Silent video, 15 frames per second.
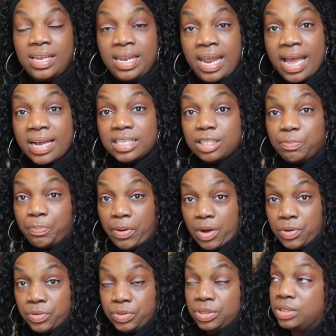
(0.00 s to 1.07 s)
next
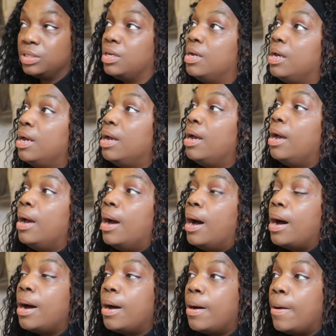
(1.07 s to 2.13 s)
post.
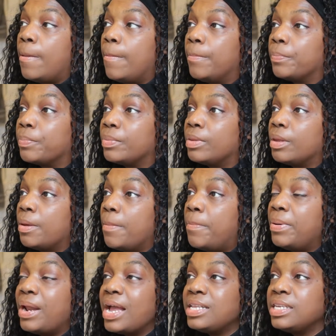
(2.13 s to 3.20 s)
Um,
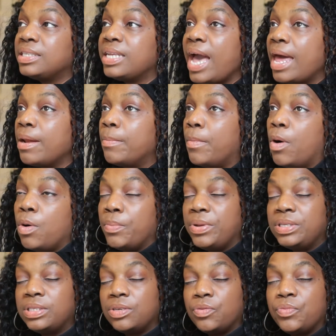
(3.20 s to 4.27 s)
but I just had a
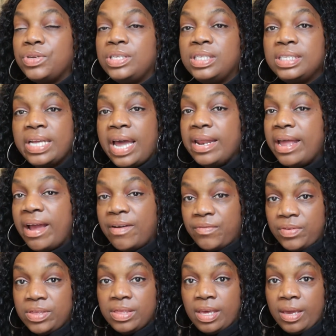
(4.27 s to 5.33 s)
moment to reset
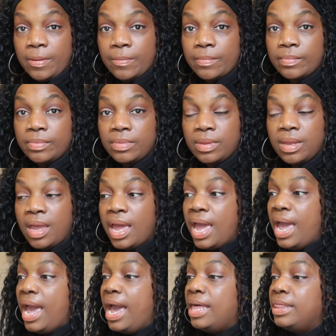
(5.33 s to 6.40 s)
everything.
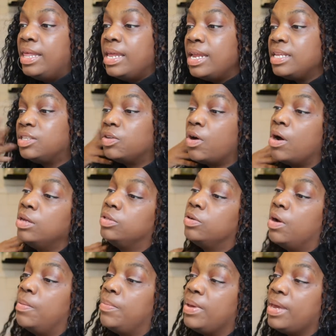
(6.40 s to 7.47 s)
And then it dawns
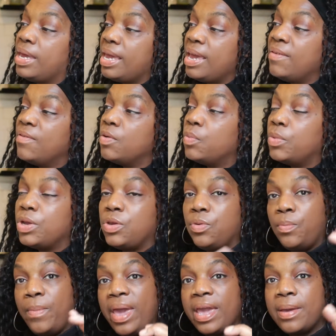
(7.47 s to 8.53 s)
on me even when you
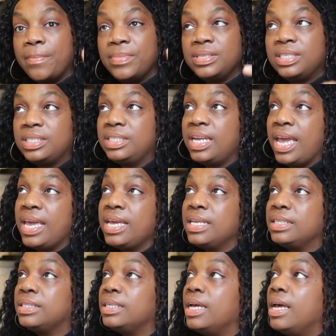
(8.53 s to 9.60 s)
make
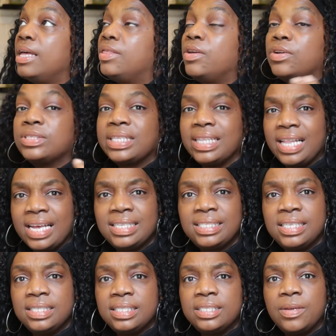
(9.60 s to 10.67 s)
mistakes, there's
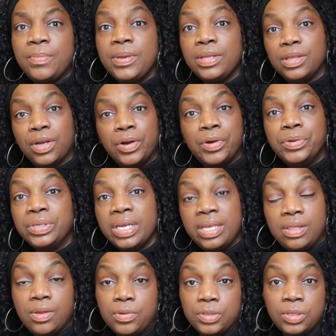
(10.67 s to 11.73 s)
lessons to be learned
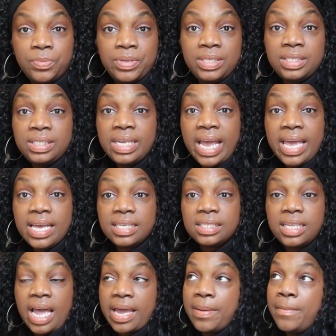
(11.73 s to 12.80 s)
in those
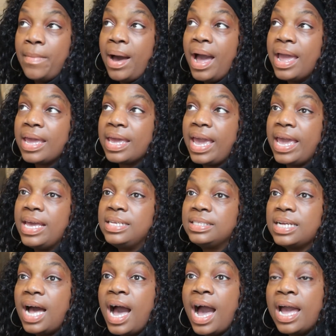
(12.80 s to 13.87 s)
mistakes. Like in my
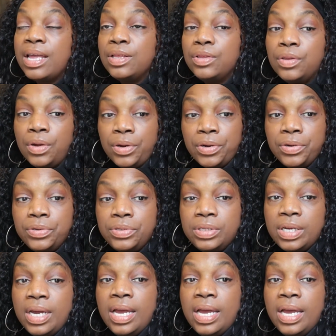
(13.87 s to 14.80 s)
case, I learned